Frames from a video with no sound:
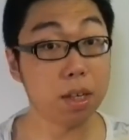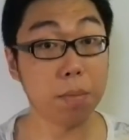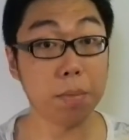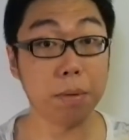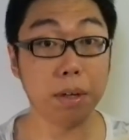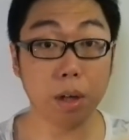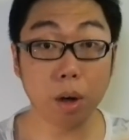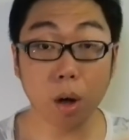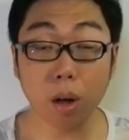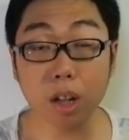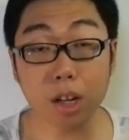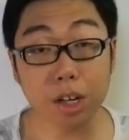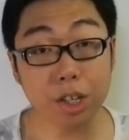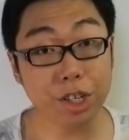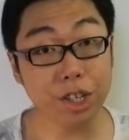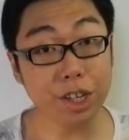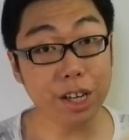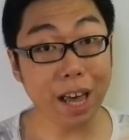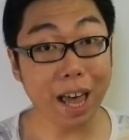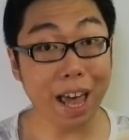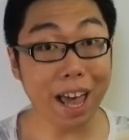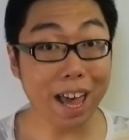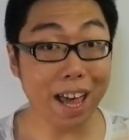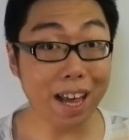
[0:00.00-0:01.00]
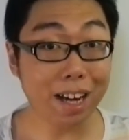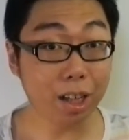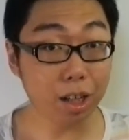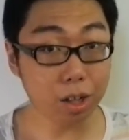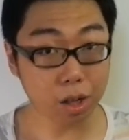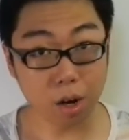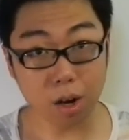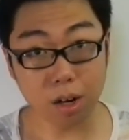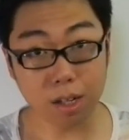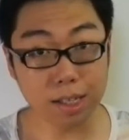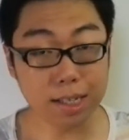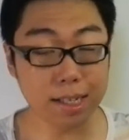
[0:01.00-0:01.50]
terminology
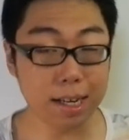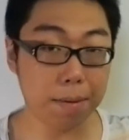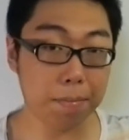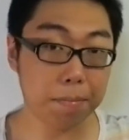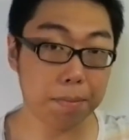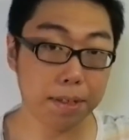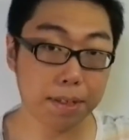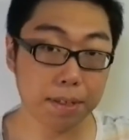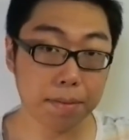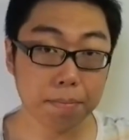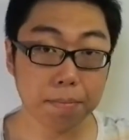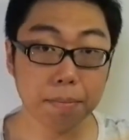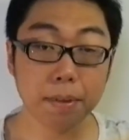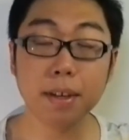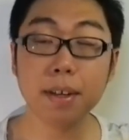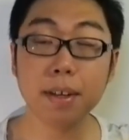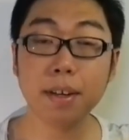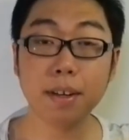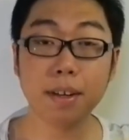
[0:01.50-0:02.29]
and concepts.